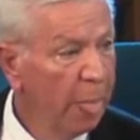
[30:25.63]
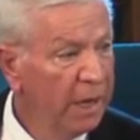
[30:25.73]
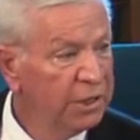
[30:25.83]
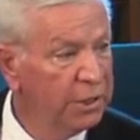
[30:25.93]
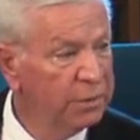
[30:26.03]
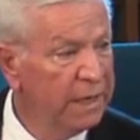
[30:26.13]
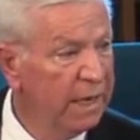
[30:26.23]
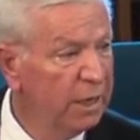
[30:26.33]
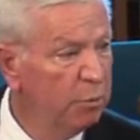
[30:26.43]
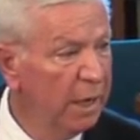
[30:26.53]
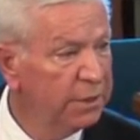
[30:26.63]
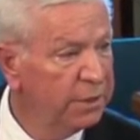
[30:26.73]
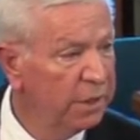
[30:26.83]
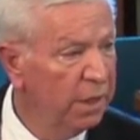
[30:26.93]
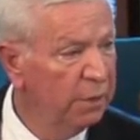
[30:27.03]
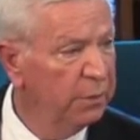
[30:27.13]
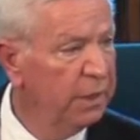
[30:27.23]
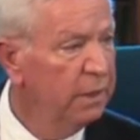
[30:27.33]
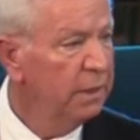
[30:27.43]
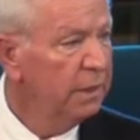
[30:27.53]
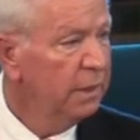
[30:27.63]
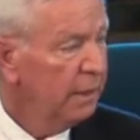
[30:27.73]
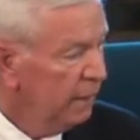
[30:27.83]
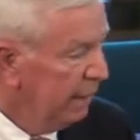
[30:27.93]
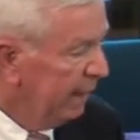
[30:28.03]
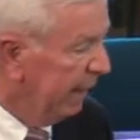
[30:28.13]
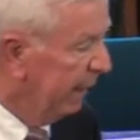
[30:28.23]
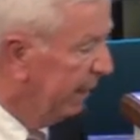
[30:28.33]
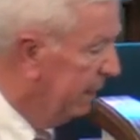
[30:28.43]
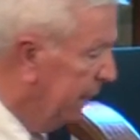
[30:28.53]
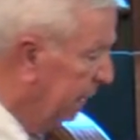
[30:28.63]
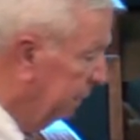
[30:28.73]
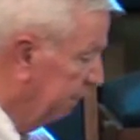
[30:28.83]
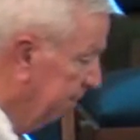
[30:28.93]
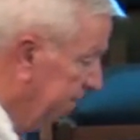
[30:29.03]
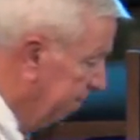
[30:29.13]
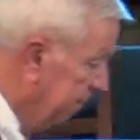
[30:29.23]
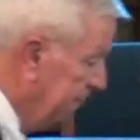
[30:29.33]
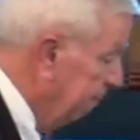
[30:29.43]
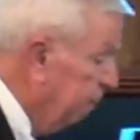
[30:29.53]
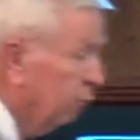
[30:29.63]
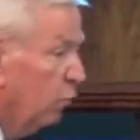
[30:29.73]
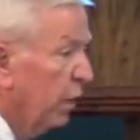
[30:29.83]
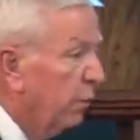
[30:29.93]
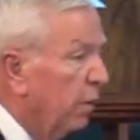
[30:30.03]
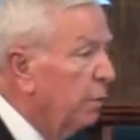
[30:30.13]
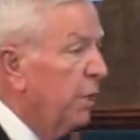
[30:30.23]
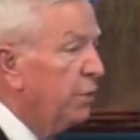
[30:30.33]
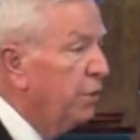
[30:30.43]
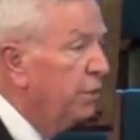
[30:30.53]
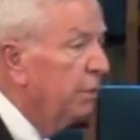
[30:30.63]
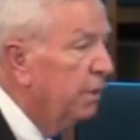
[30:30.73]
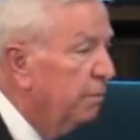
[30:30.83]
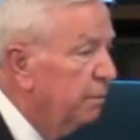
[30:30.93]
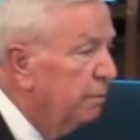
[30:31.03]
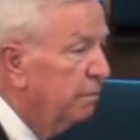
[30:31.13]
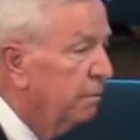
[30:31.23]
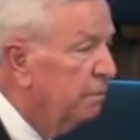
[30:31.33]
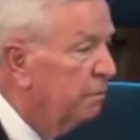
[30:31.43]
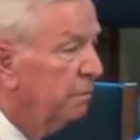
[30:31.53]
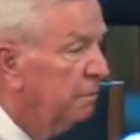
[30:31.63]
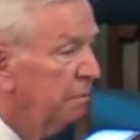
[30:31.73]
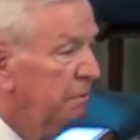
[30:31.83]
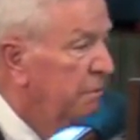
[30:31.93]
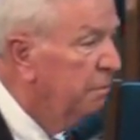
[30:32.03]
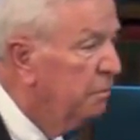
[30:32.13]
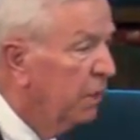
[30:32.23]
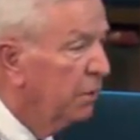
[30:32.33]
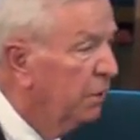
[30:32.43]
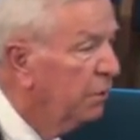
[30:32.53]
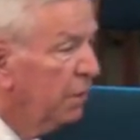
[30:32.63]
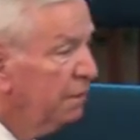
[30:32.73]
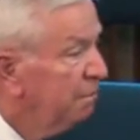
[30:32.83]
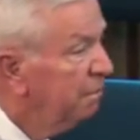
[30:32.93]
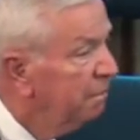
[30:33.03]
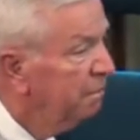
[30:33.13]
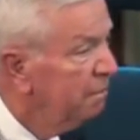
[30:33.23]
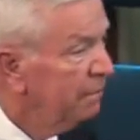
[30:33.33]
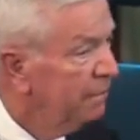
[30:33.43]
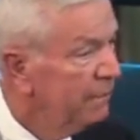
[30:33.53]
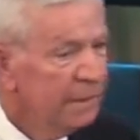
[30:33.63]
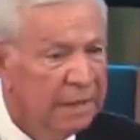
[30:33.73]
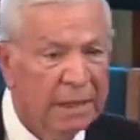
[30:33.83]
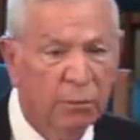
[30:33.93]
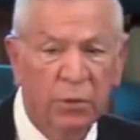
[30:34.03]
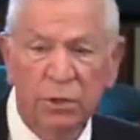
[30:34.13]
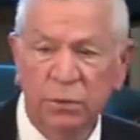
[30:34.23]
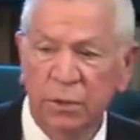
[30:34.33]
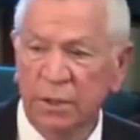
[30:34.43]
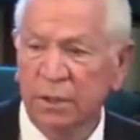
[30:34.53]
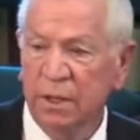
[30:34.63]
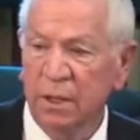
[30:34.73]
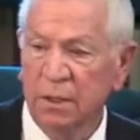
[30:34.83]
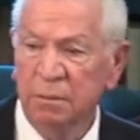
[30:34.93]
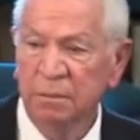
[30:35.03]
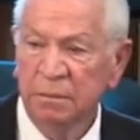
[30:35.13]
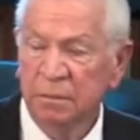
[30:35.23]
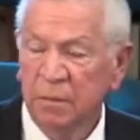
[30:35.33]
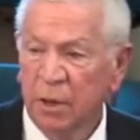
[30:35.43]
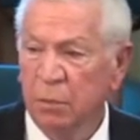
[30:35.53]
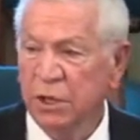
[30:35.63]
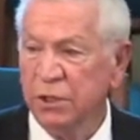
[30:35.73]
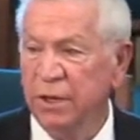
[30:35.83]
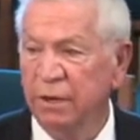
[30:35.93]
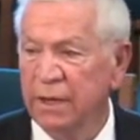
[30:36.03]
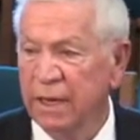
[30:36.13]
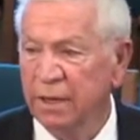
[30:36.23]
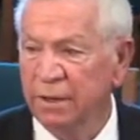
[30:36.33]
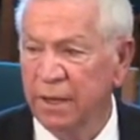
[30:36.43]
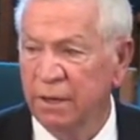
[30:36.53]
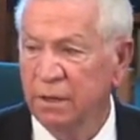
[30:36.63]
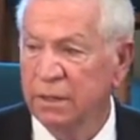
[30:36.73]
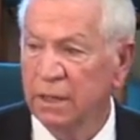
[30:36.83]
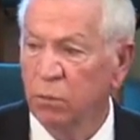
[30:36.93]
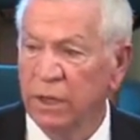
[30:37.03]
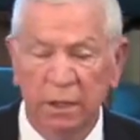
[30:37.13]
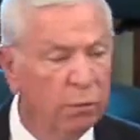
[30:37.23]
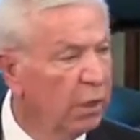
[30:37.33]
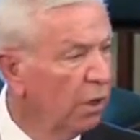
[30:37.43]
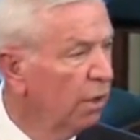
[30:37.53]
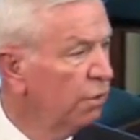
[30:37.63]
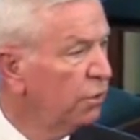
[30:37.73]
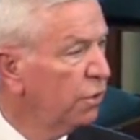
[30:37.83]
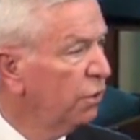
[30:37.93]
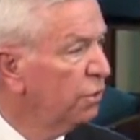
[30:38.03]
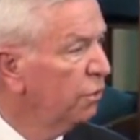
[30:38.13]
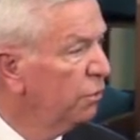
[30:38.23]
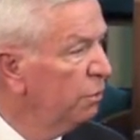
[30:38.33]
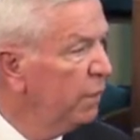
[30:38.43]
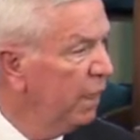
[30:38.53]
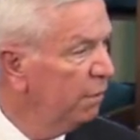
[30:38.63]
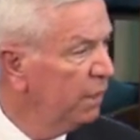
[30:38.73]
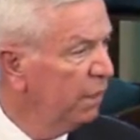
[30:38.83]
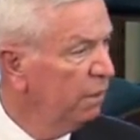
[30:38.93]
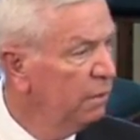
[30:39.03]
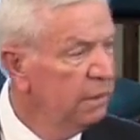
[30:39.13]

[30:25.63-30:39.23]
She was down in Mexico, and, and uh, we went on a mission trip, Brother Cooley. And we was with uh, a missionary down there, and we, we carried the church group down there.